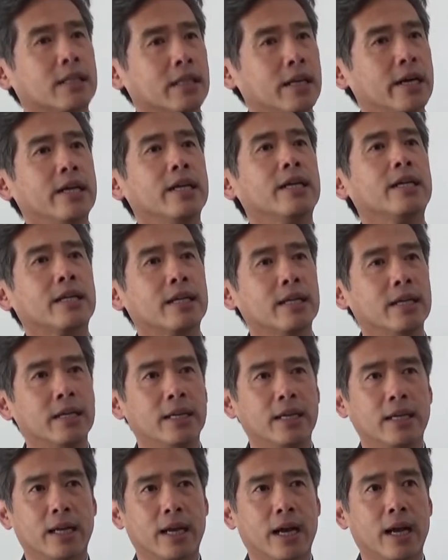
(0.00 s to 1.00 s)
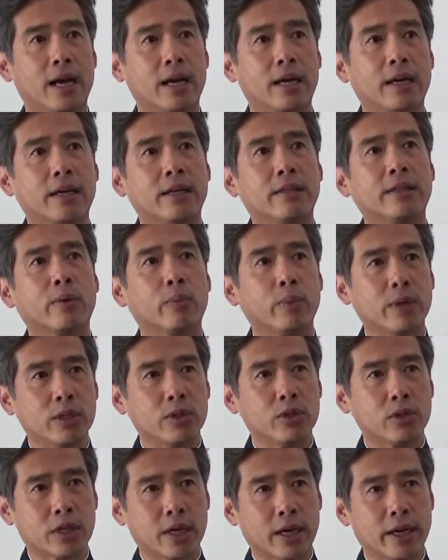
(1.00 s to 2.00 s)
the lake, and the
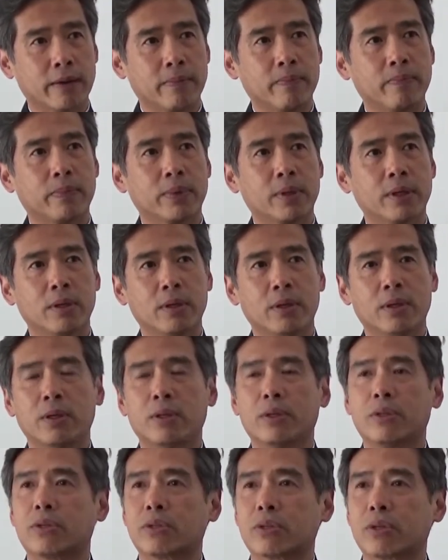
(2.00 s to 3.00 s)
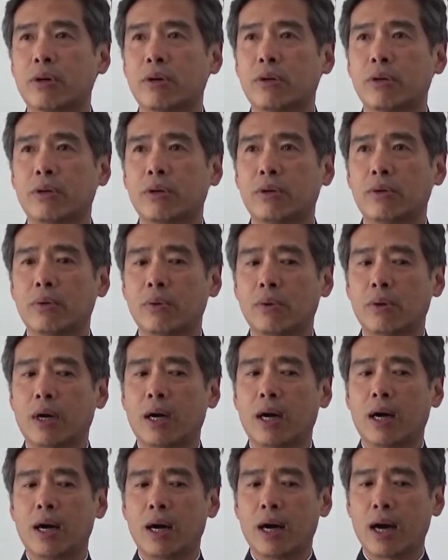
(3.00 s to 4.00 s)
wind chime. So
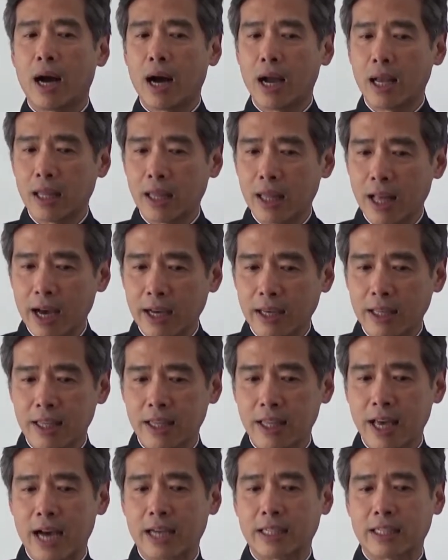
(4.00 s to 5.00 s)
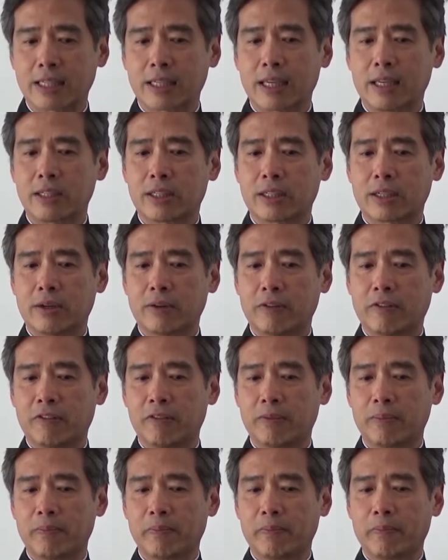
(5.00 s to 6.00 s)
I like that sense of
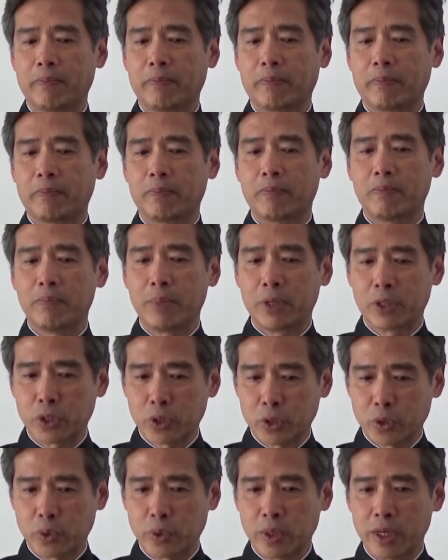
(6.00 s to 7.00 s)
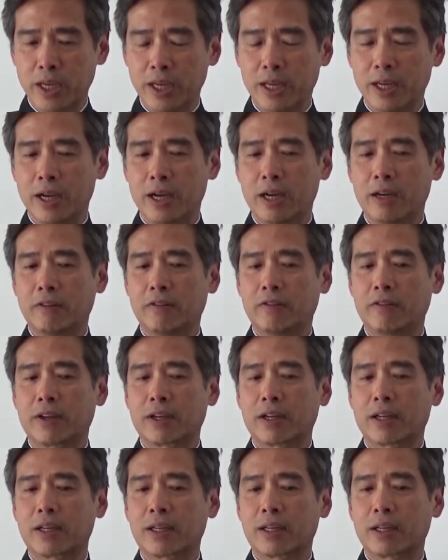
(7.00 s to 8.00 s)
mystery, of
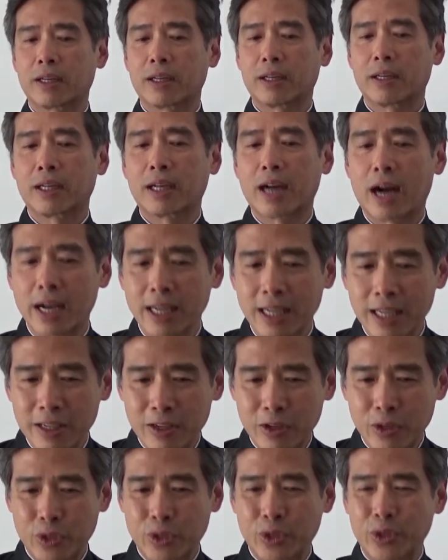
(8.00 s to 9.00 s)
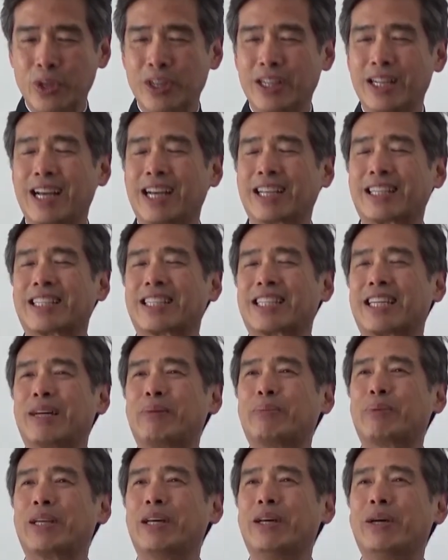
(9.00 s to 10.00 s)
guiding you to your next
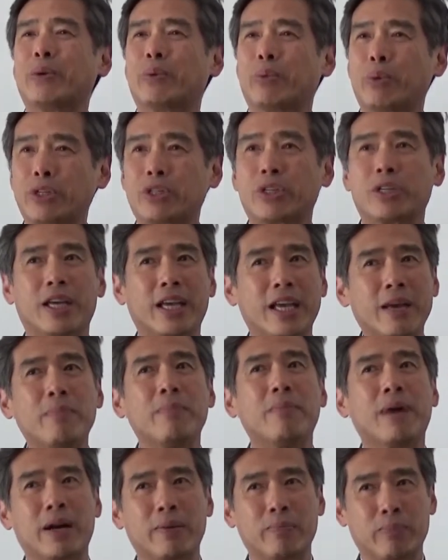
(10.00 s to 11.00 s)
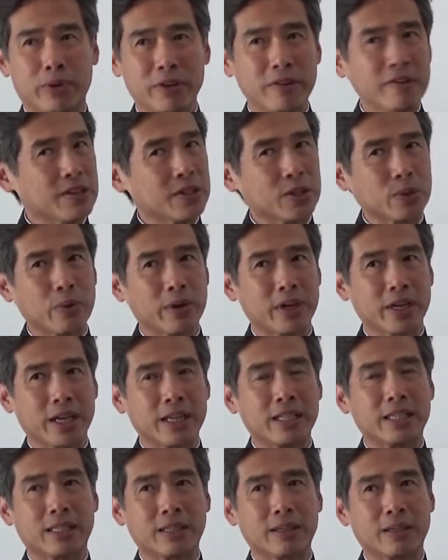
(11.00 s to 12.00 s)
steps, which in my previous work
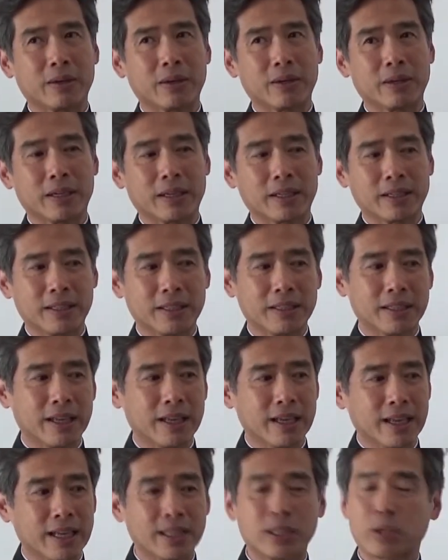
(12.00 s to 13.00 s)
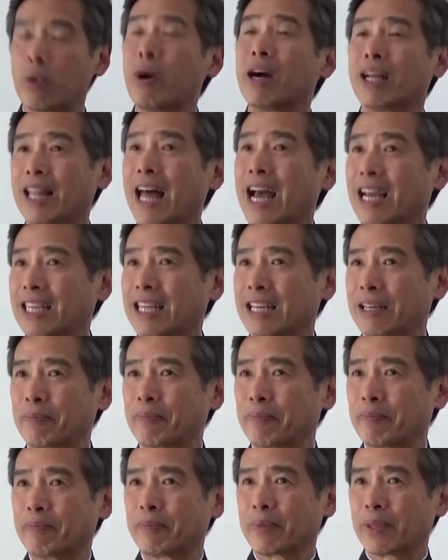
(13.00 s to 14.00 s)
it's quite lacking.
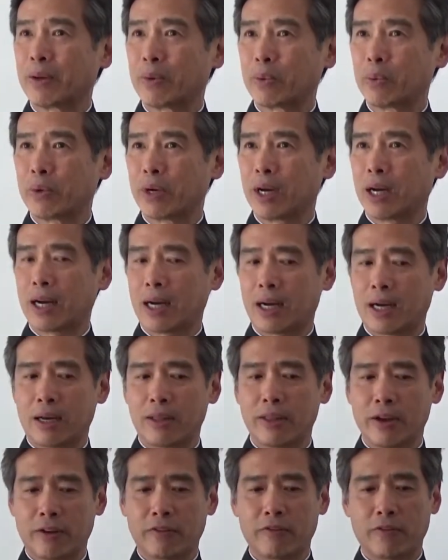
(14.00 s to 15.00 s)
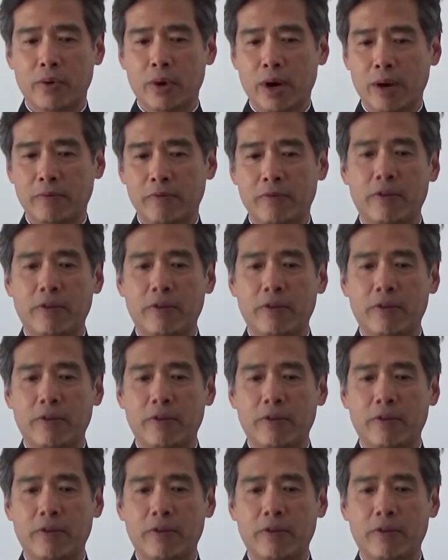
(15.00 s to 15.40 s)
Therefore, I'm